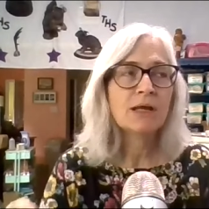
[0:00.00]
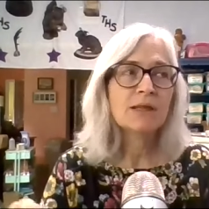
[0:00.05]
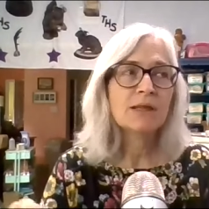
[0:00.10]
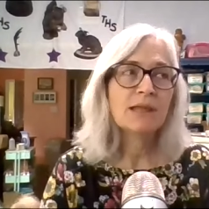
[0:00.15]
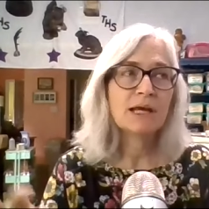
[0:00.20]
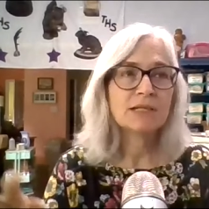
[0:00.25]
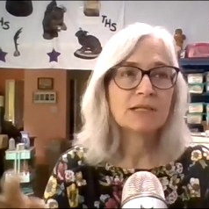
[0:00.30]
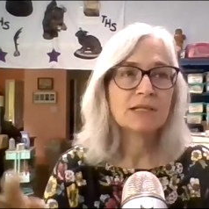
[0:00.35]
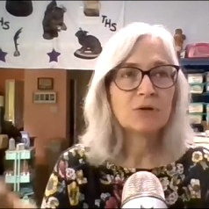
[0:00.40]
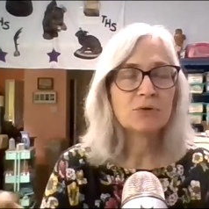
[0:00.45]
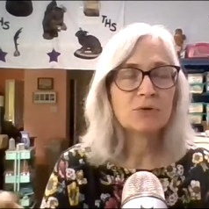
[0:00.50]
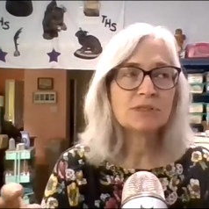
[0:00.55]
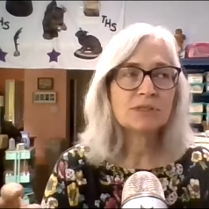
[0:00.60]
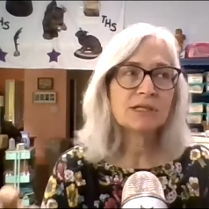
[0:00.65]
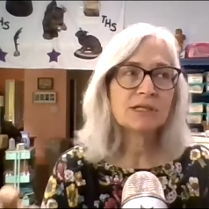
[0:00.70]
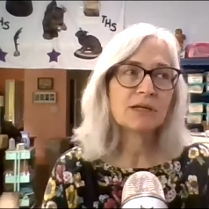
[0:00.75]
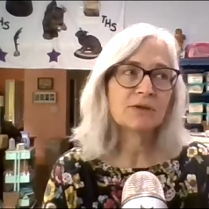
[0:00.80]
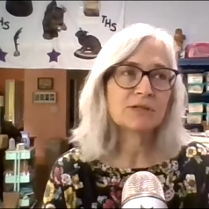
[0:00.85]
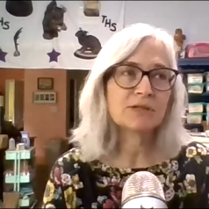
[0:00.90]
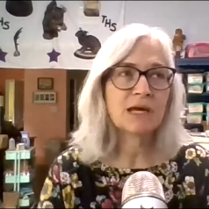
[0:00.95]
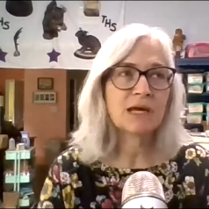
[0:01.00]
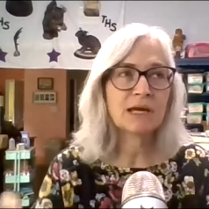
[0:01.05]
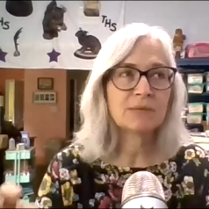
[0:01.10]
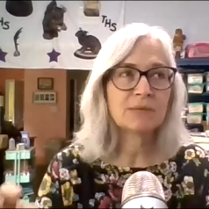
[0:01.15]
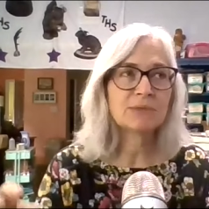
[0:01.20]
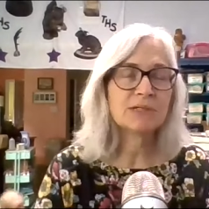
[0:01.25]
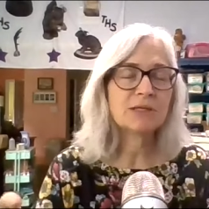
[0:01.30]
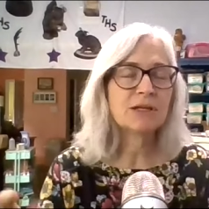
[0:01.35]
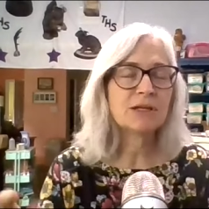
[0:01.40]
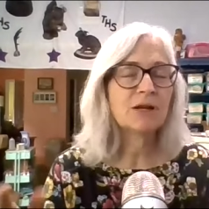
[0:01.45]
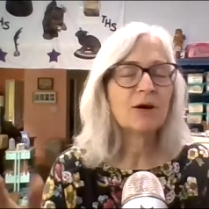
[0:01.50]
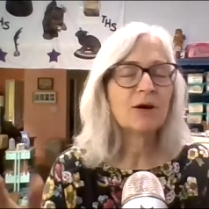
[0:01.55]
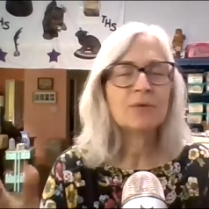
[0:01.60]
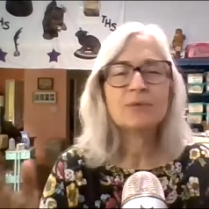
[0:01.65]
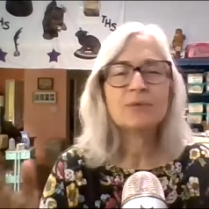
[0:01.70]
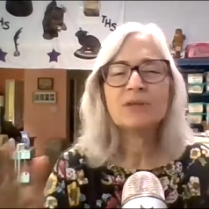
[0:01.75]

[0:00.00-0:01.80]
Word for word: that's wholesale times you know